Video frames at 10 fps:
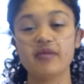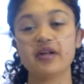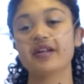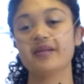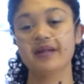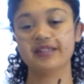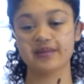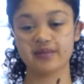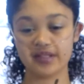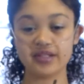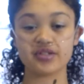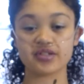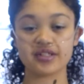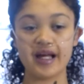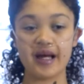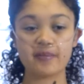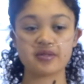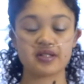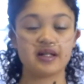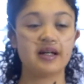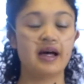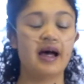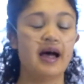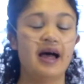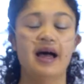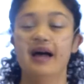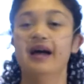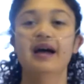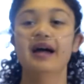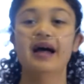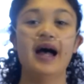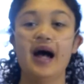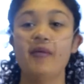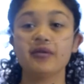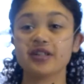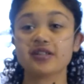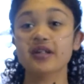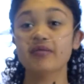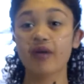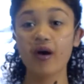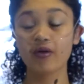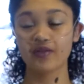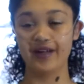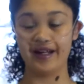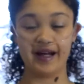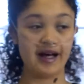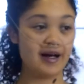we are gonna make some ginger snaps, and we're just gonna roll with it.